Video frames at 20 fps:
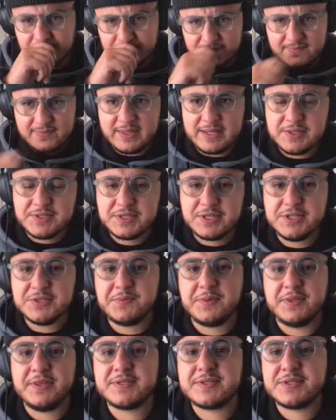Excuse me,
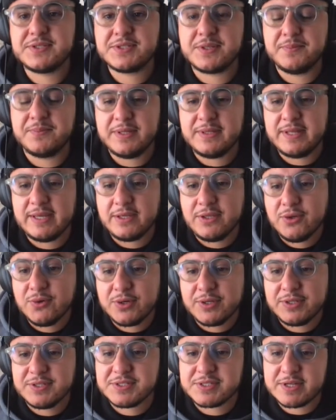this is something that you
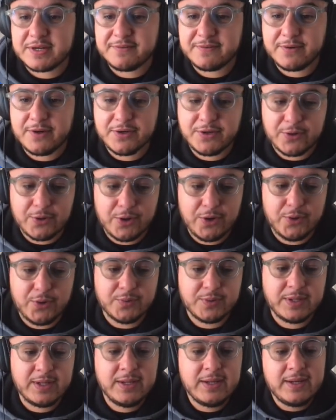could discover on your own.
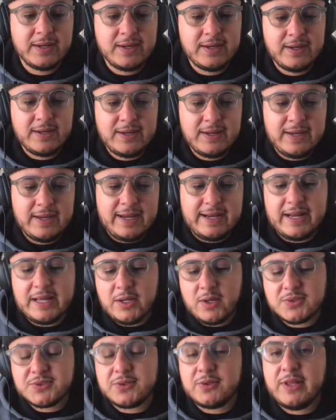And I
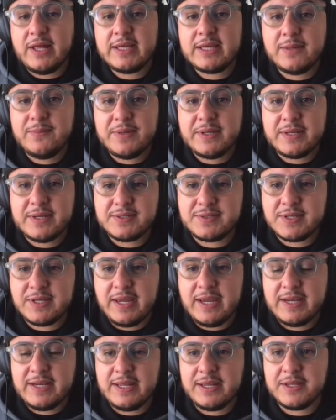also like it because,
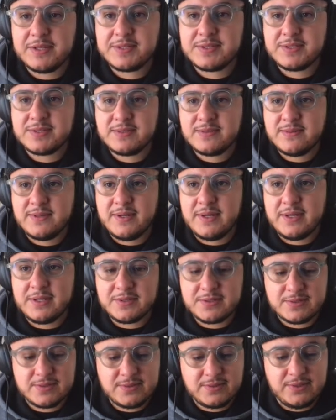again, it's
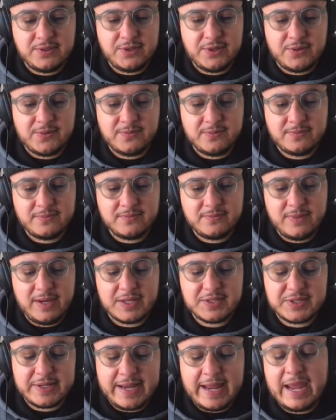
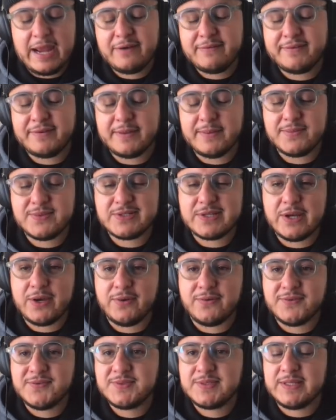an ad for
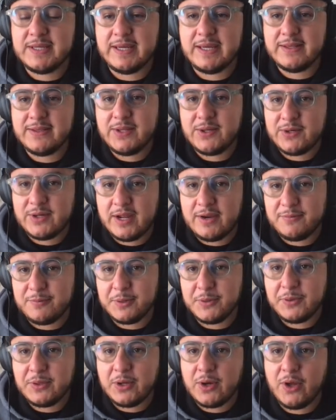themselves and they're not
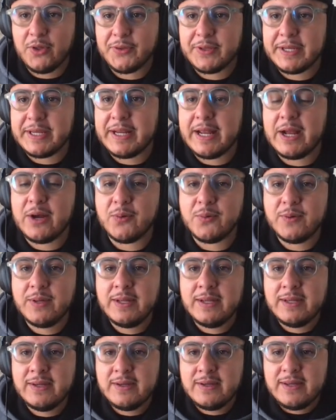really calling it out.
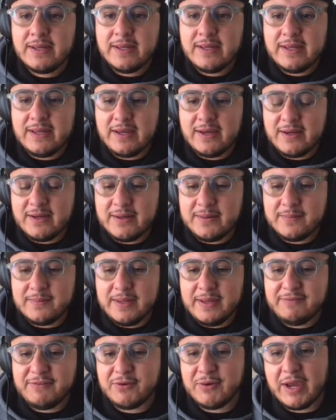
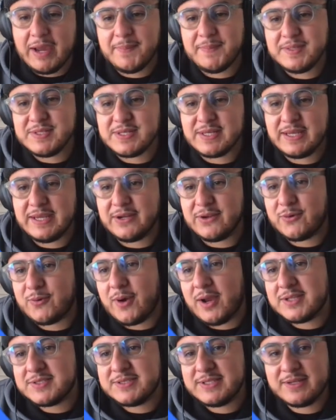If you happen to get
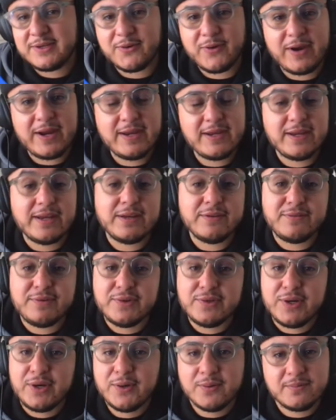across it, great. And if you
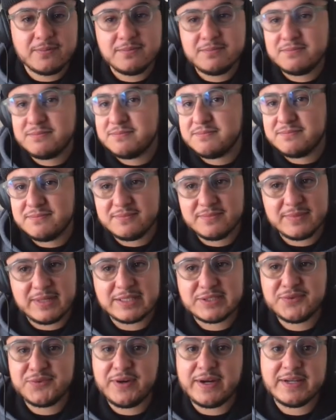don't,
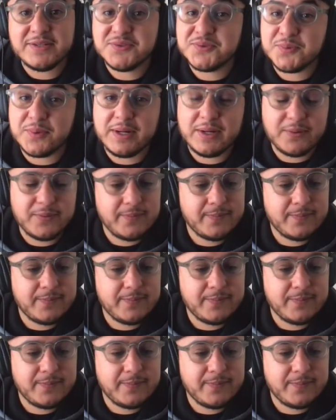that's fine as well.